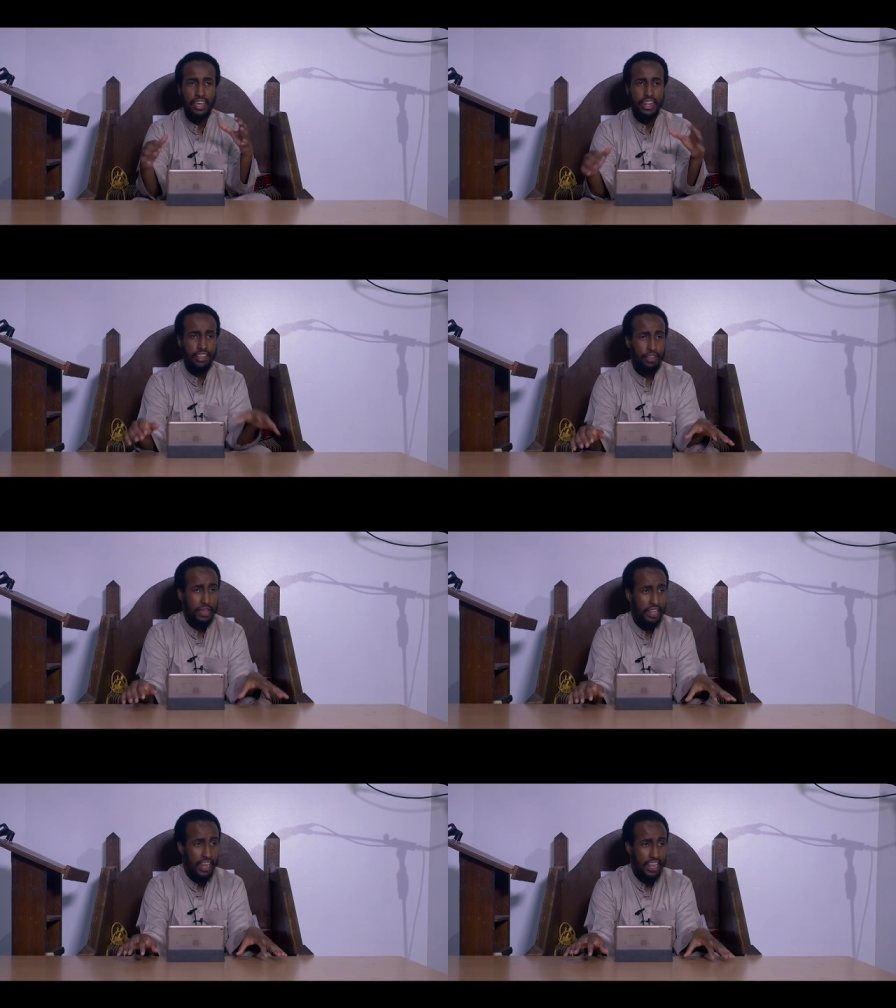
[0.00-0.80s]
It has to
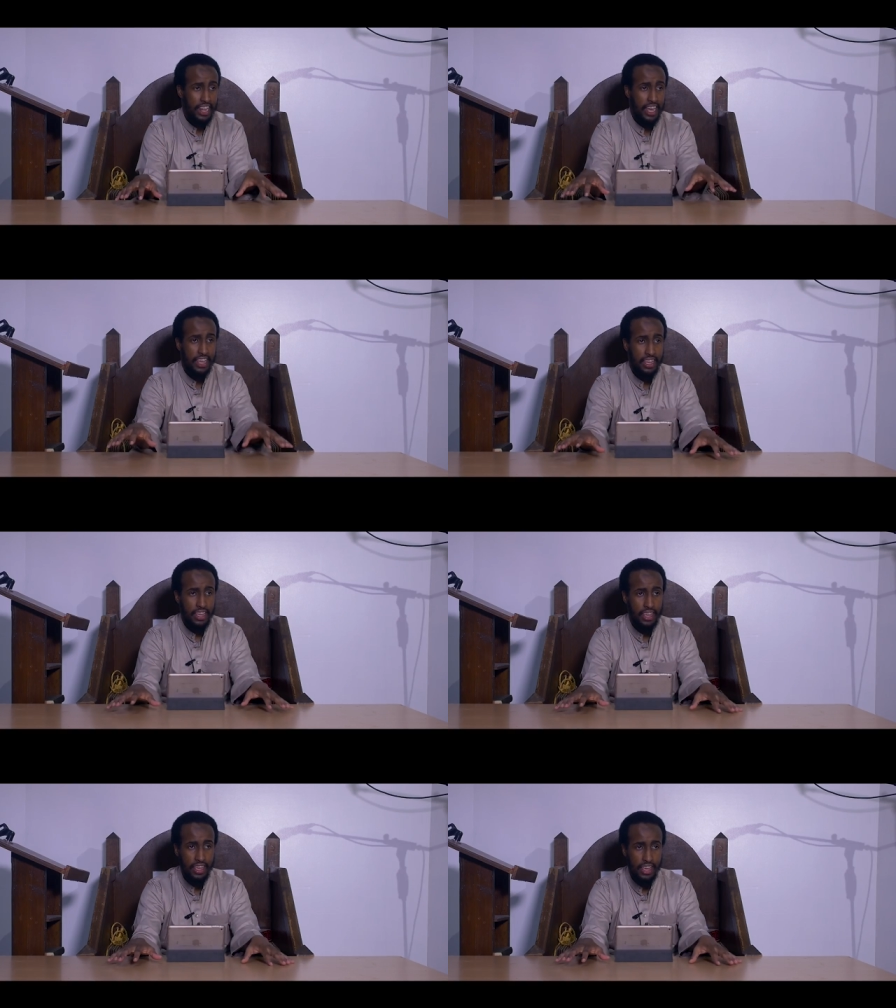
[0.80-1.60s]
be done in a?
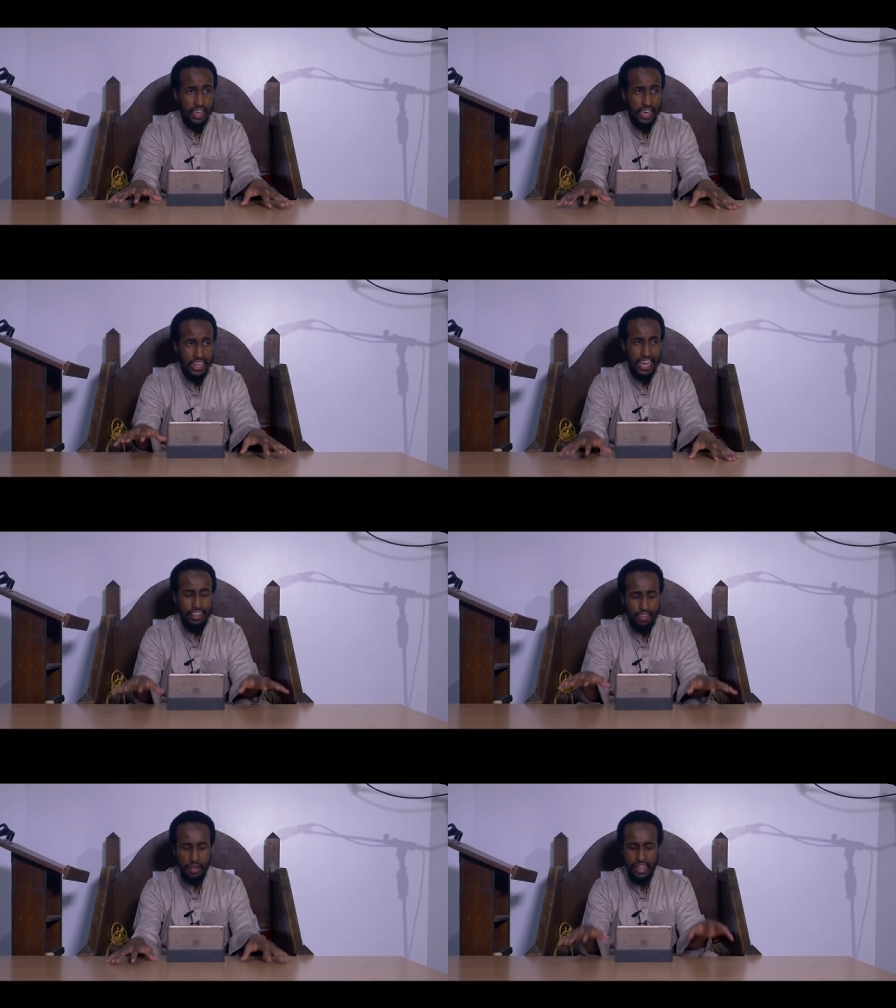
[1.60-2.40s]
It
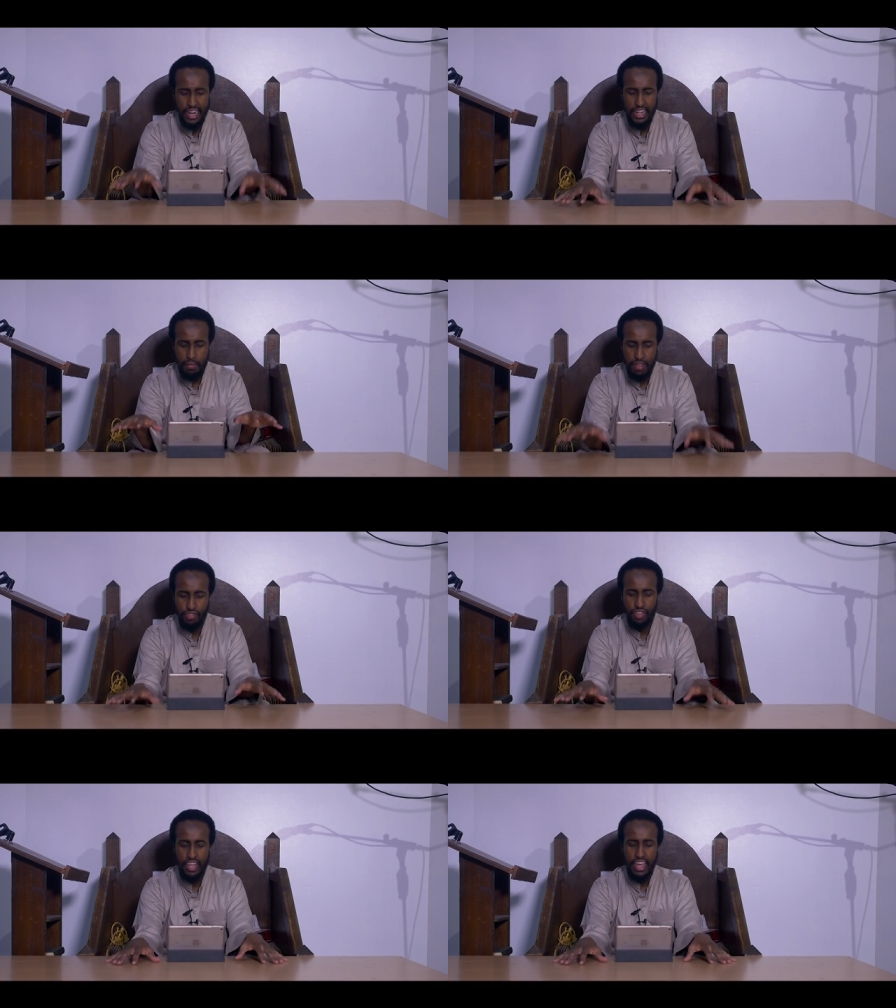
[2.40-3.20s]
has to be done in a
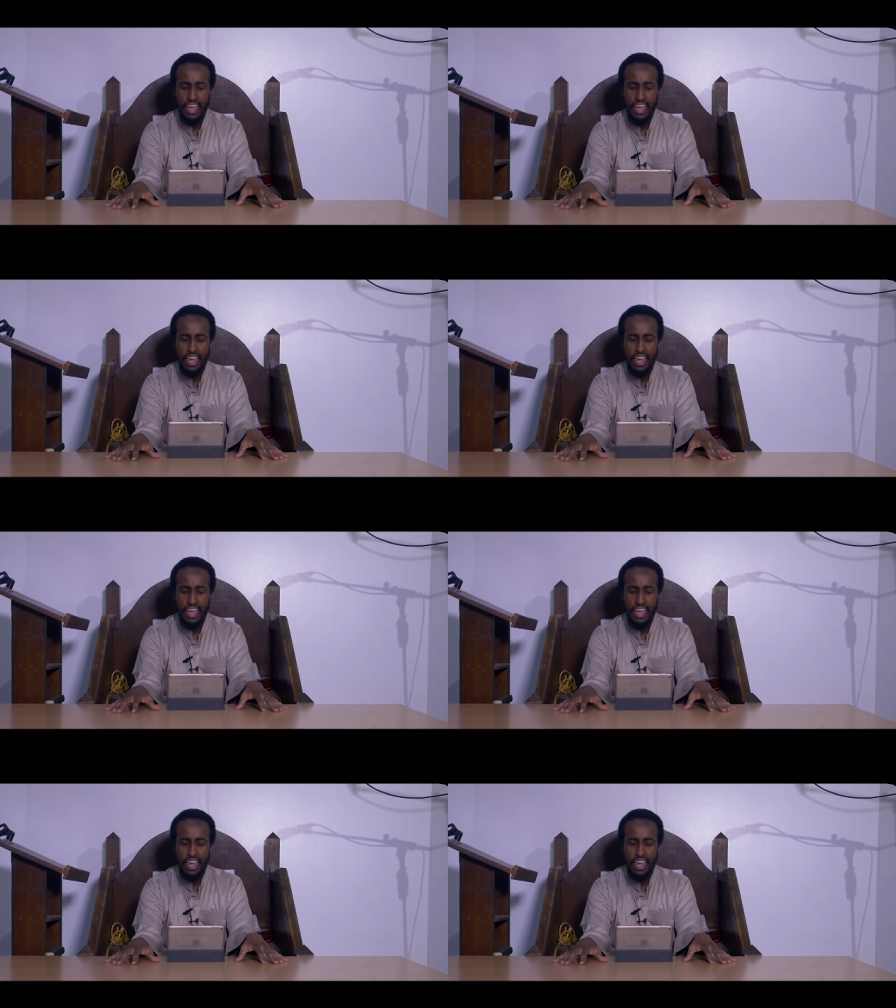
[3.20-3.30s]
masjid.